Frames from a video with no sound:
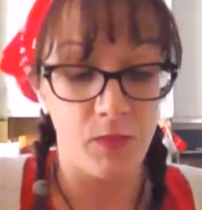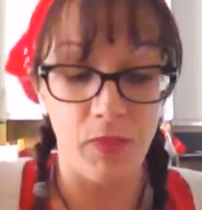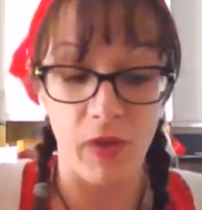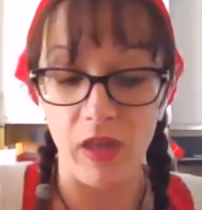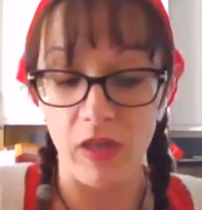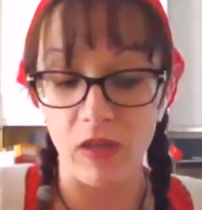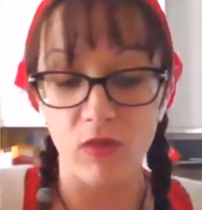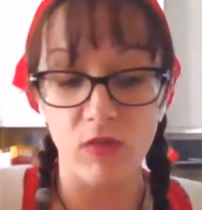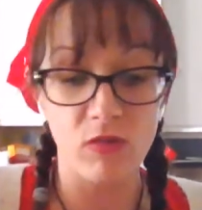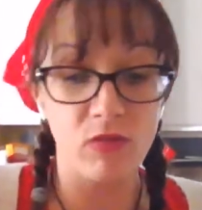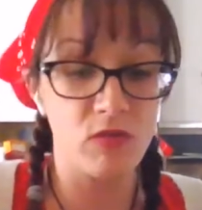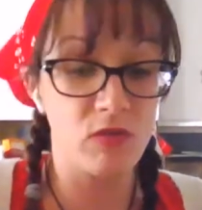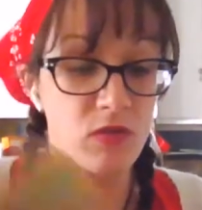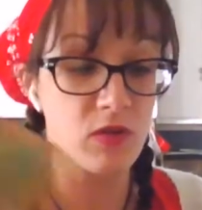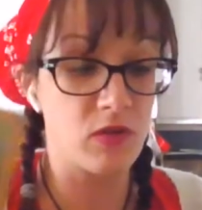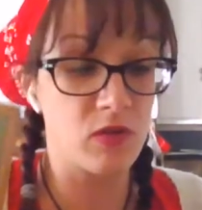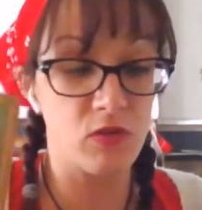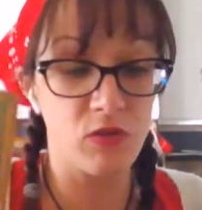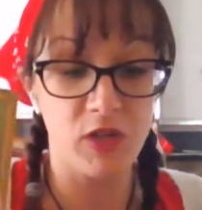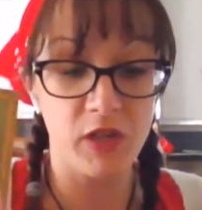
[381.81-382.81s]
But
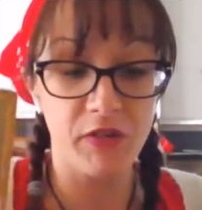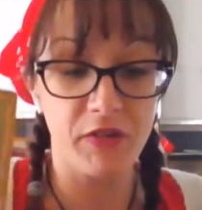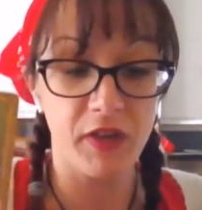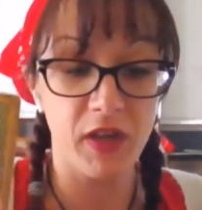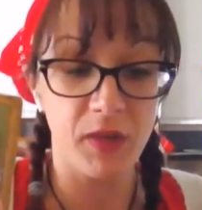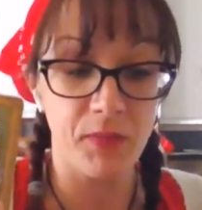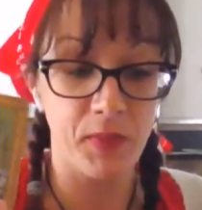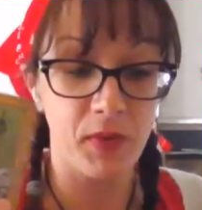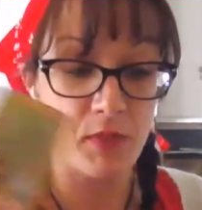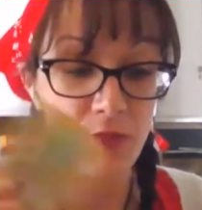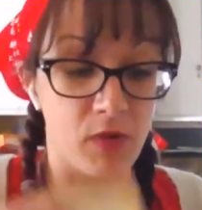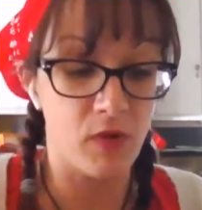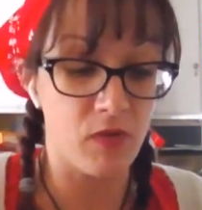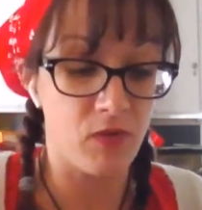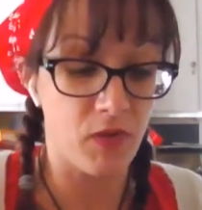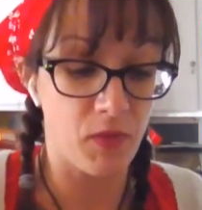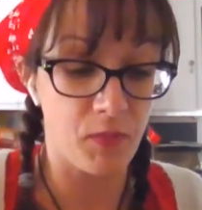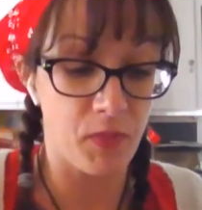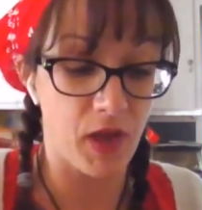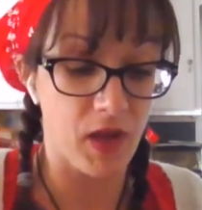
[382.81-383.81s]
you just keep it
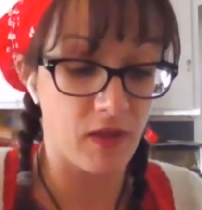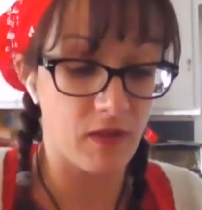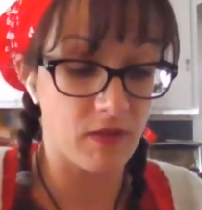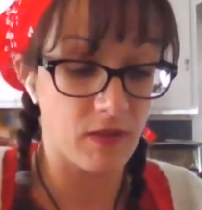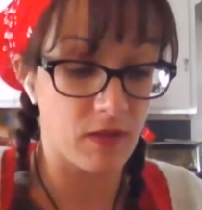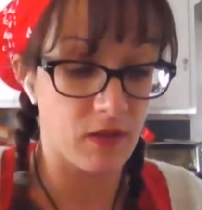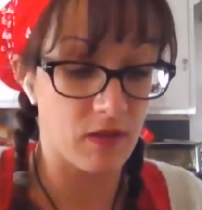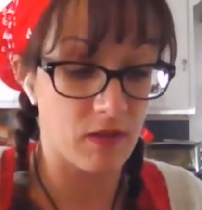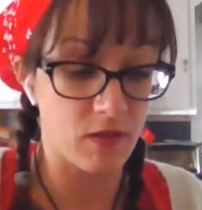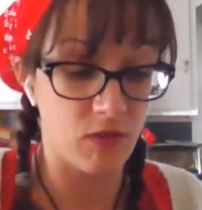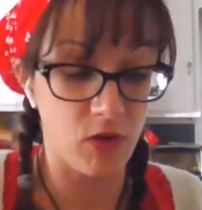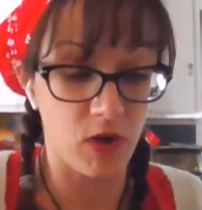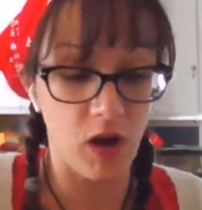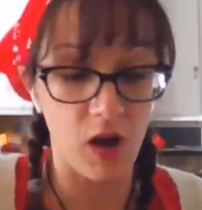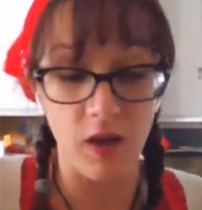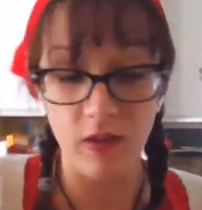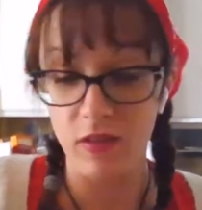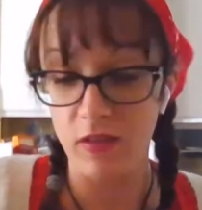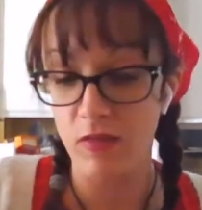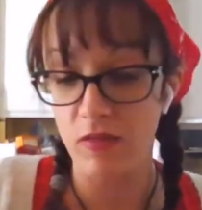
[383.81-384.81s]
moving, Pisces,
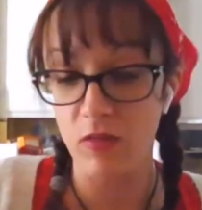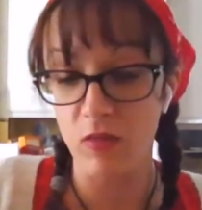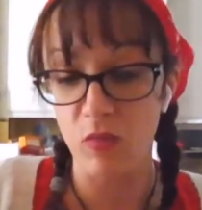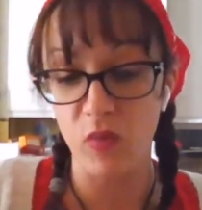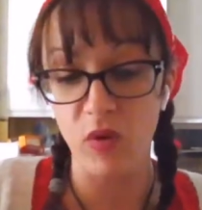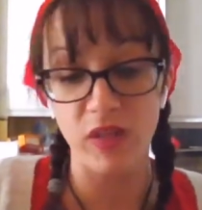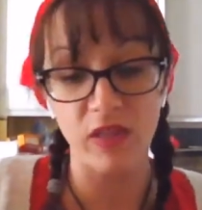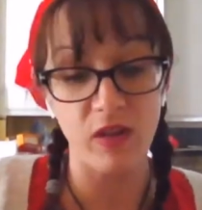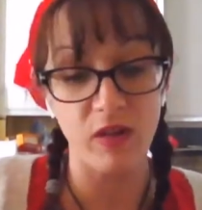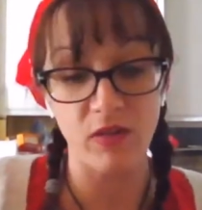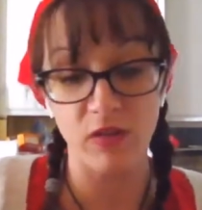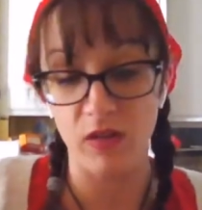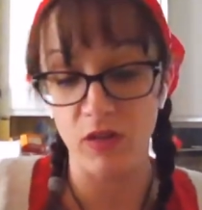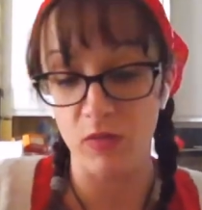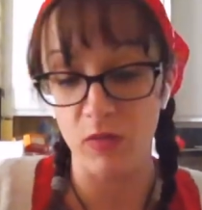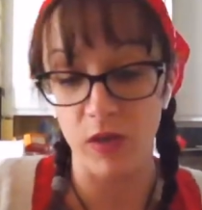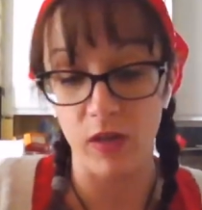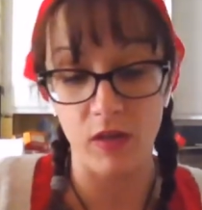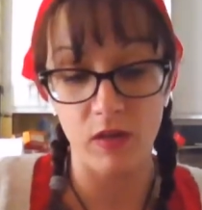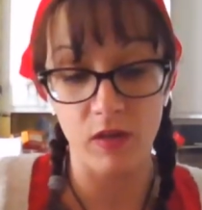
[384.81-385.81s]
regardless of what they're
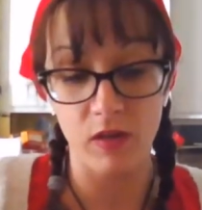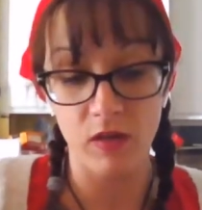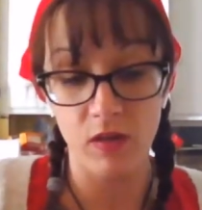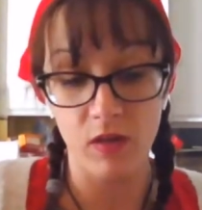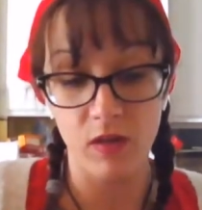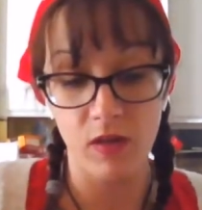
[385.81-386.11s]
doing.